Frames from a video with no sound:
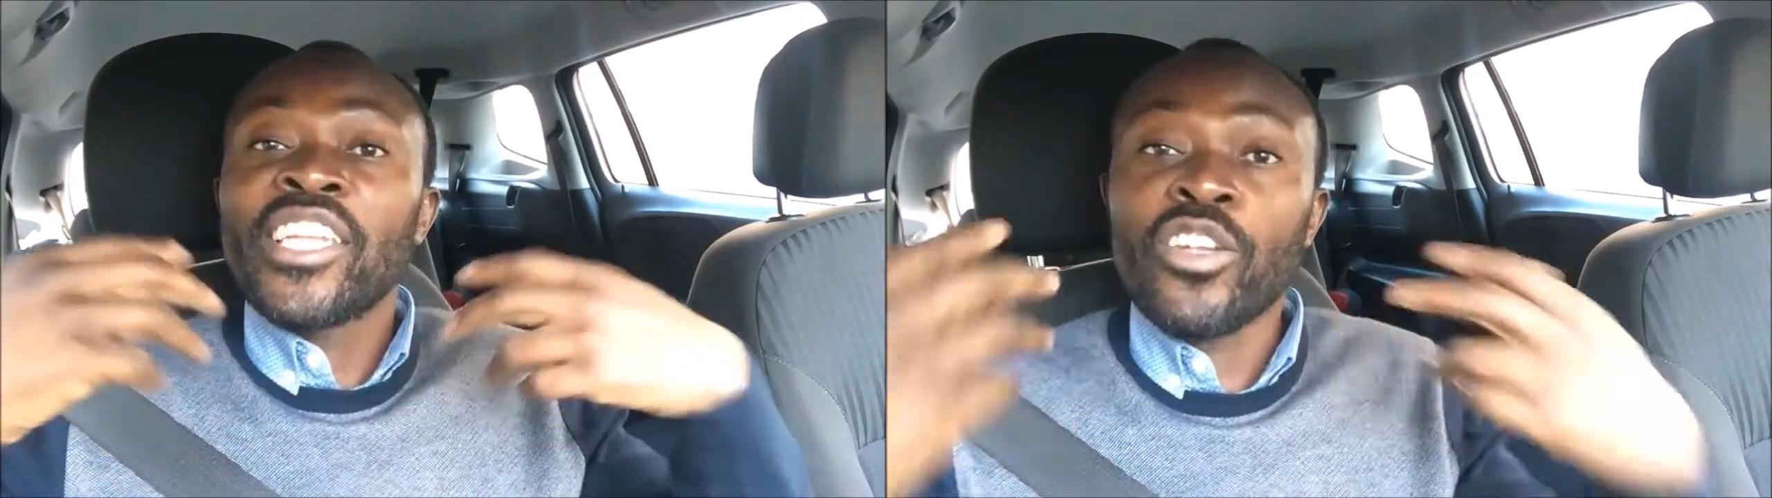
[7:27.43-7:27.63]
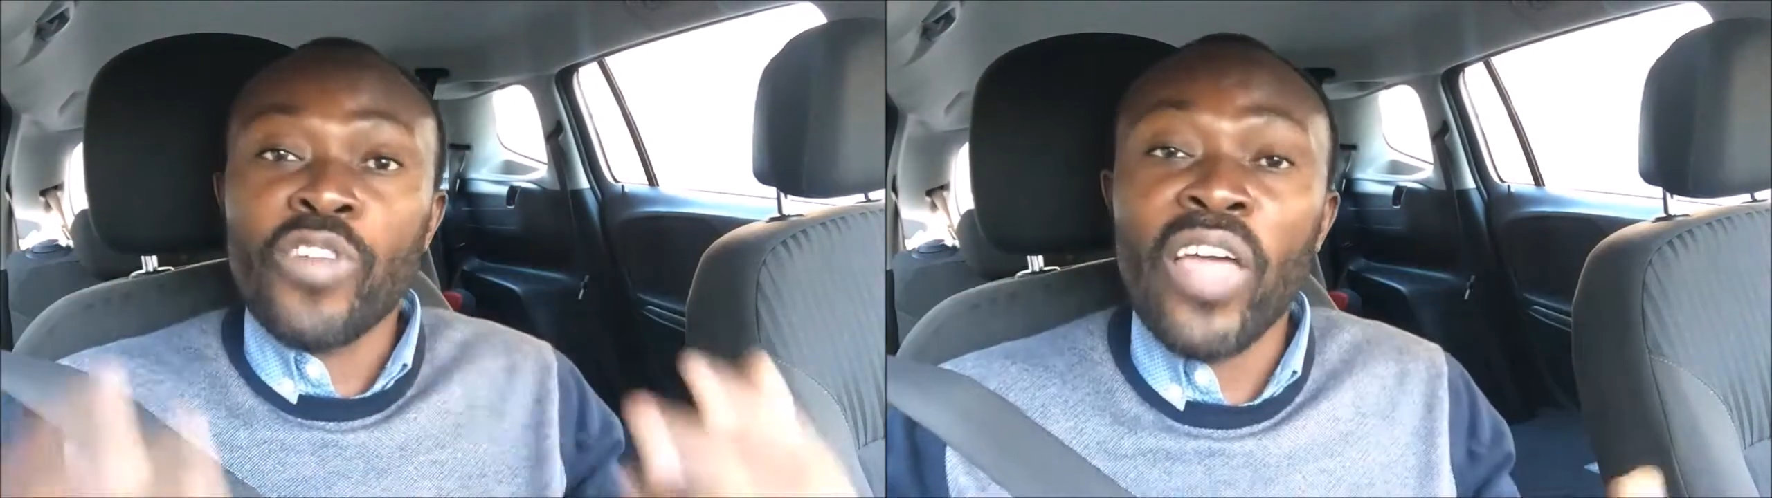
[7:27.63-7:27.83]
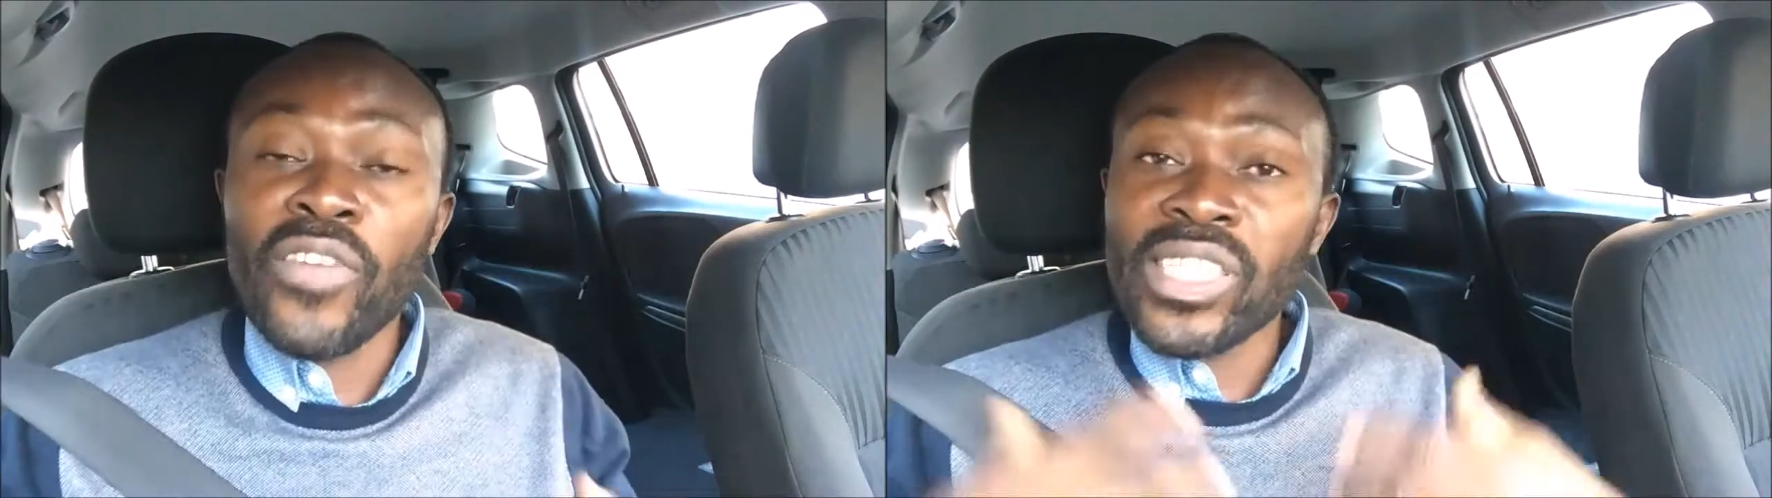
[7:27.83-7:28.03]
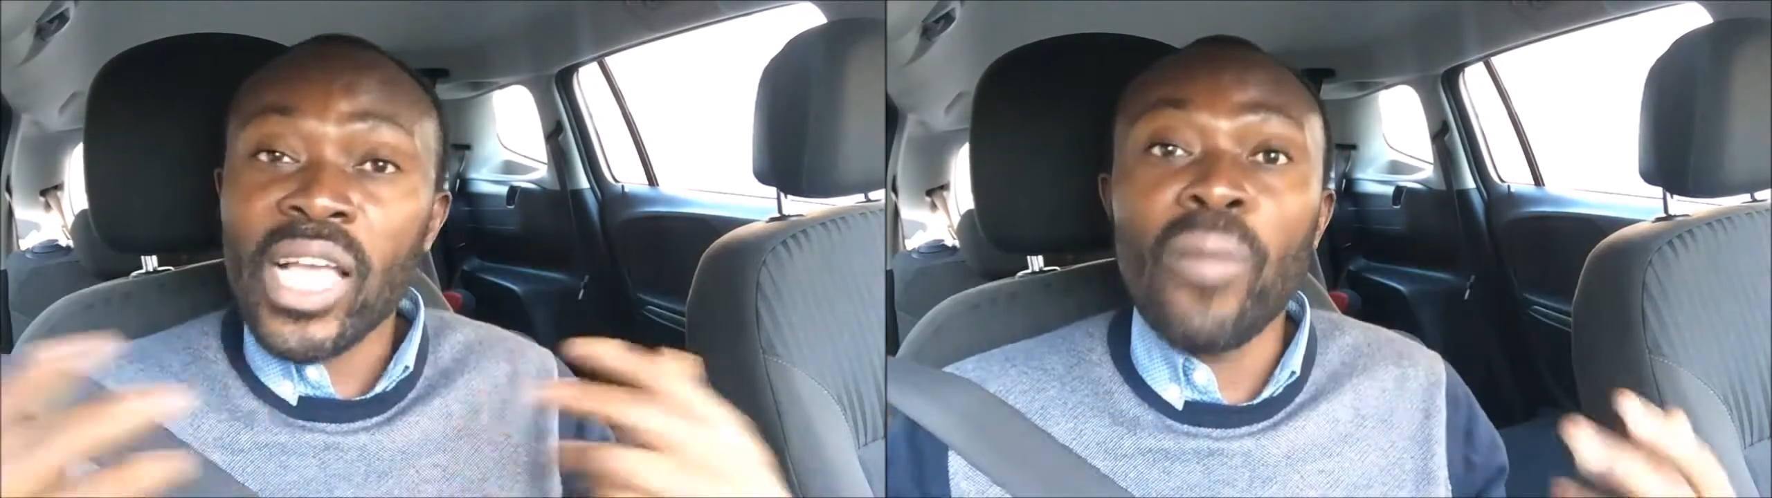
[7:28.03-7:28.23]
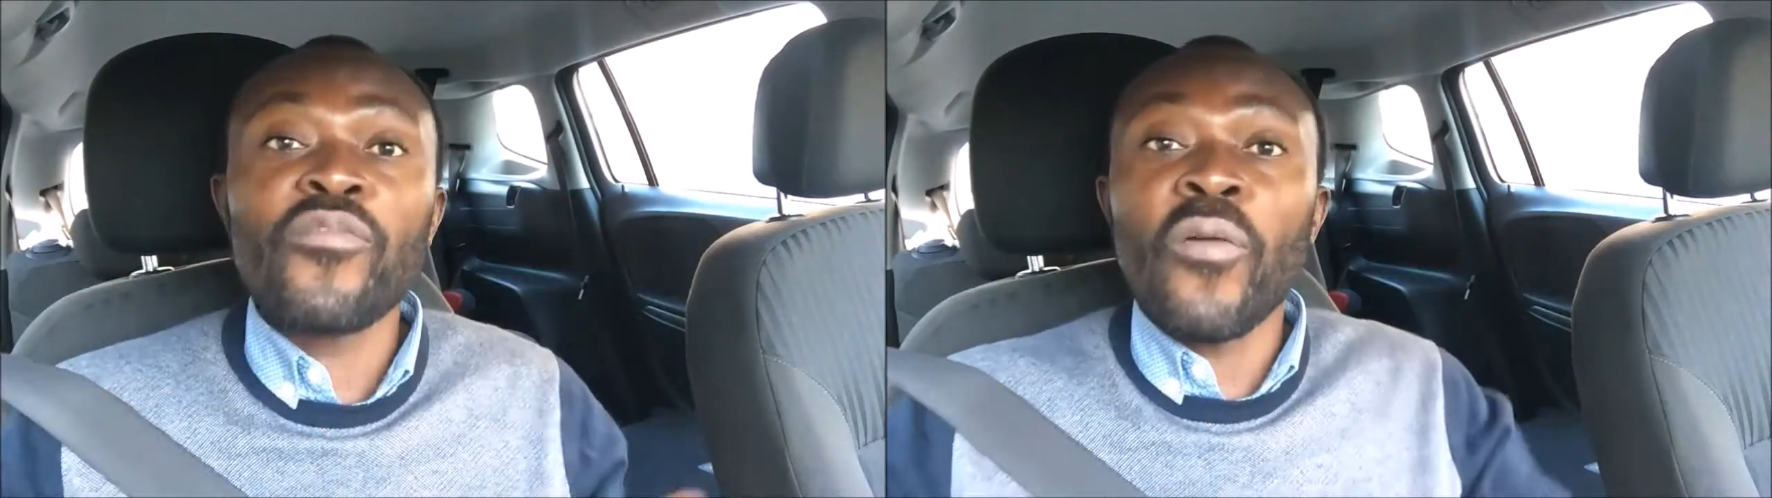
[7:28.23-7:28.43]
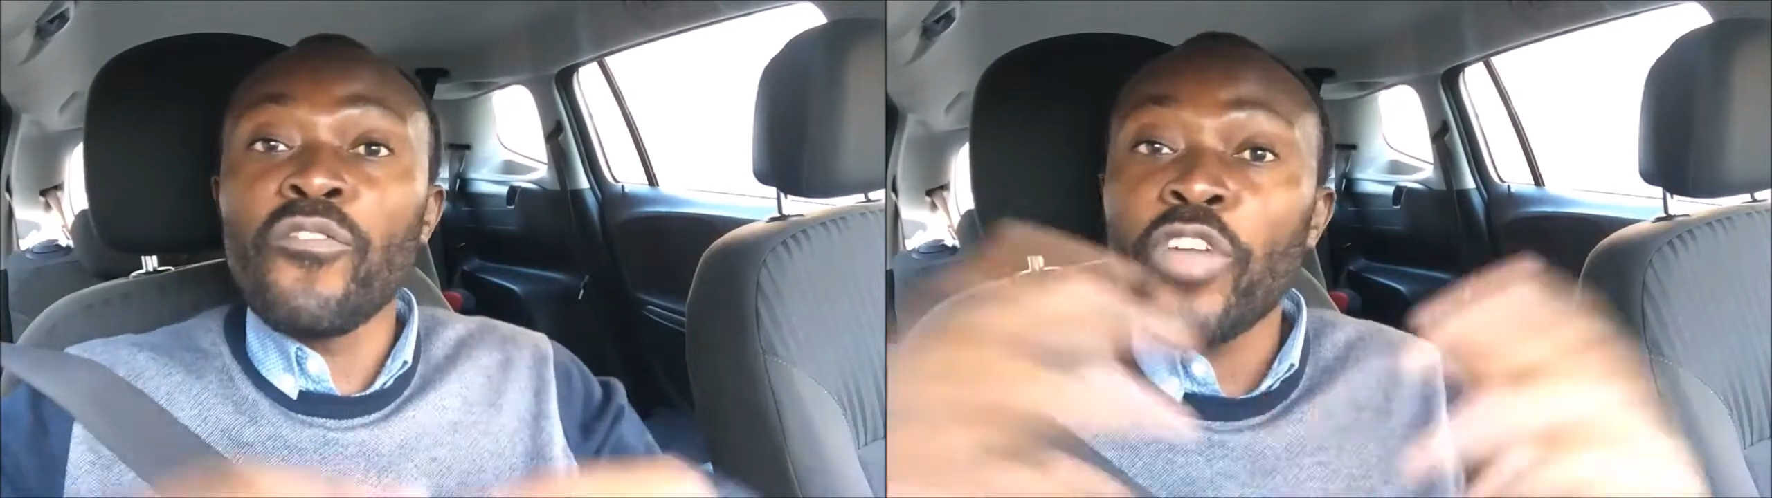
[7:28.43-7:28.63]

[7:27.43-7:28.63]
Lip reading: the drivers come from